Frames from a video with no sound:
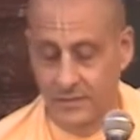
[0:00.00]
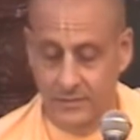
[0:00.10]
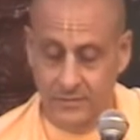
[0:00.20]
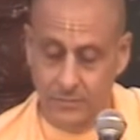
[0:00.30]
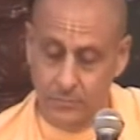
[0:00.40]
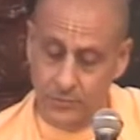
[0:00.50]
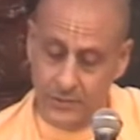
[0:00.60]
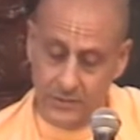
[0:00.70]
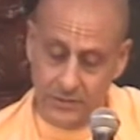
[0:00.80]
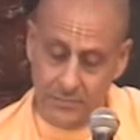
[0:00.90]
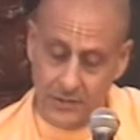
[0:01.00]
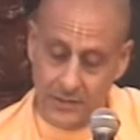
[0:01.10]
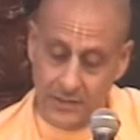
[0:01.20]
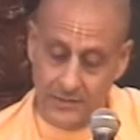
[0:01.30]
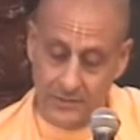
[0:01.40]
So Parikshit
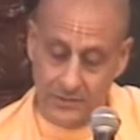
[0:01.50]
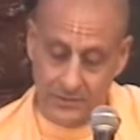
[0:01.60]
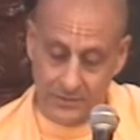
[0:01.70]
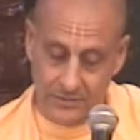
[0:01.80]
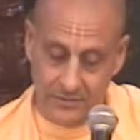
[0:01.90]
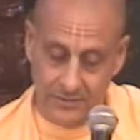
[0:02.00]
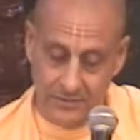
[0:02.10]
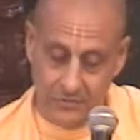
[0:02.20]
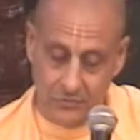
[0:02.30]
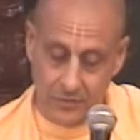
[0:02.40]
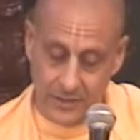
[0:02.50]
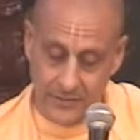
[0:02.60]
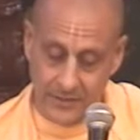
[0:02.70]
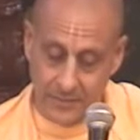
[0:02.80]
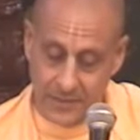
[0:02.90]
Maharaj is
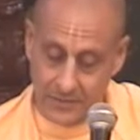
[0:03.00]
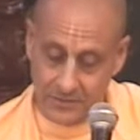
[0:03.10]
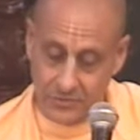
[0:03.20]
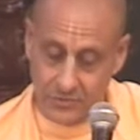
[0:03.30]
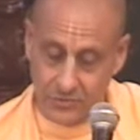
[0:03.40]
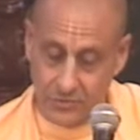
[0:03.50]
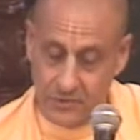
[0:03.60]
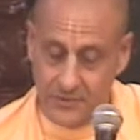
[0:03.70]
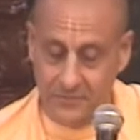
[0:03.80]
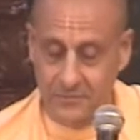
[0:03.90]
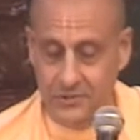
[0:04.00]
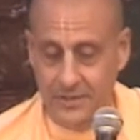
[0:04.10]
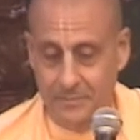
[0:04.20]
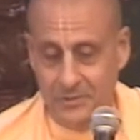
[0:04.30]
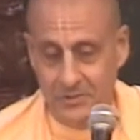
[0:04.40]
inquiring about this story of the
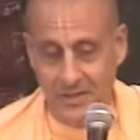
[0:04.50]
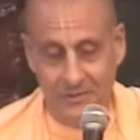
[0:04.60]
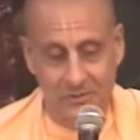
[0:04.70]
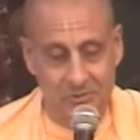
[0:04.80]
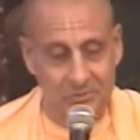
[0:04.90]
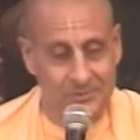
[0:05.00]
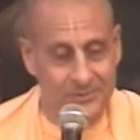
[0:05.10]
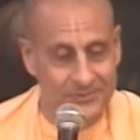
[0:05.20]
Shamantaka jewel.